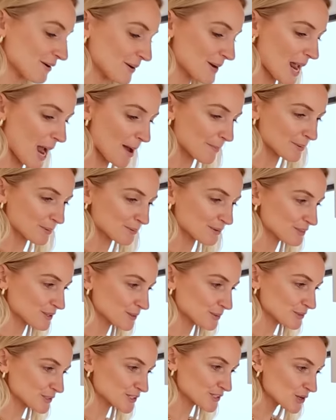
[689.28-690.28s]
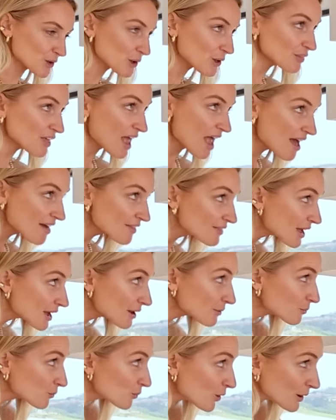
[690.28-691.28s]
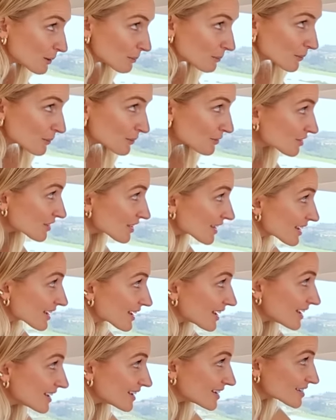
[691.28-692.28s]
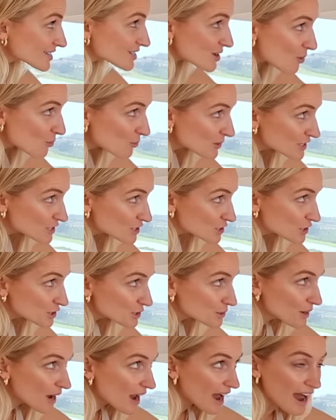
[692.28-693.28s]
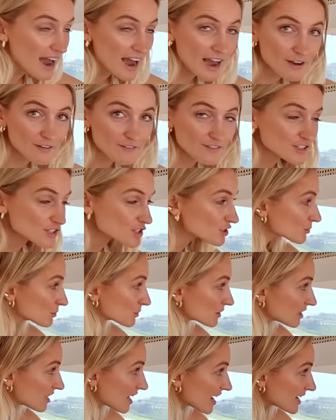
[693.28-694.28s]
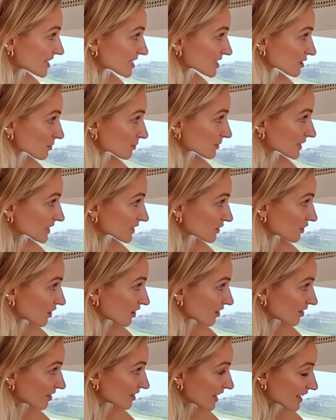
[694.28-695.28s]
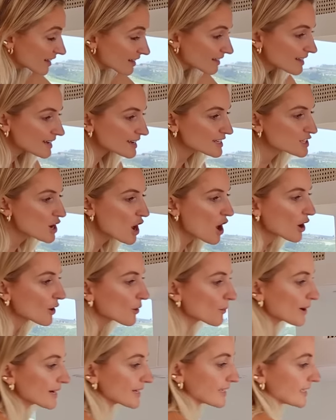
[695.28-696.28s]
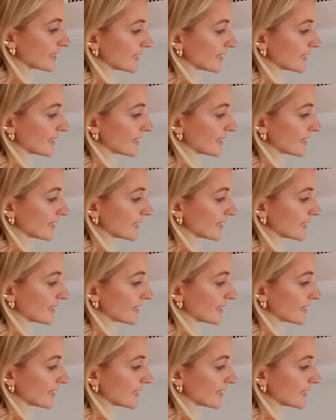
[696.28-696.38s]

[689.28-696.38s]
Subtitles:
very happy with the result. Then one more thing is we do have some lights, some little LED lights right